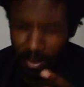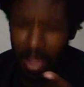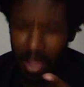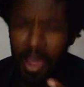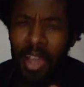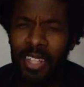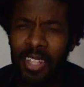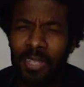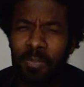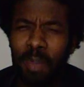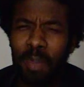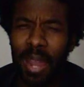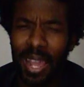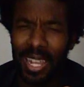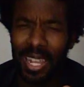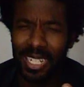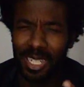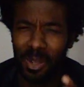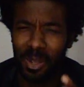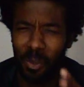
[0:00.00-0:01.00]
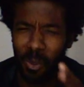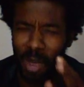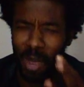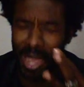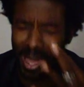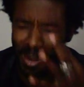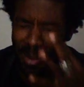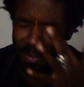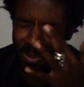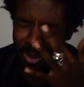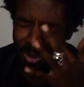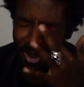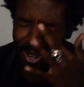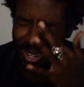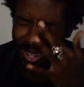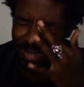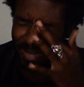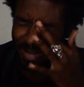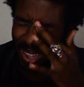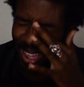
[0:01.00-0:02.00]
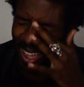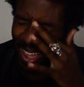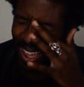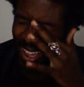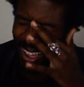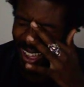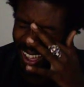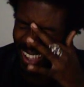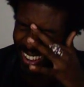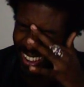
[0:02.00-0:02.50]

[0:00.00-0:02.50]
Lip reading: I splashed Red Bull in my eye.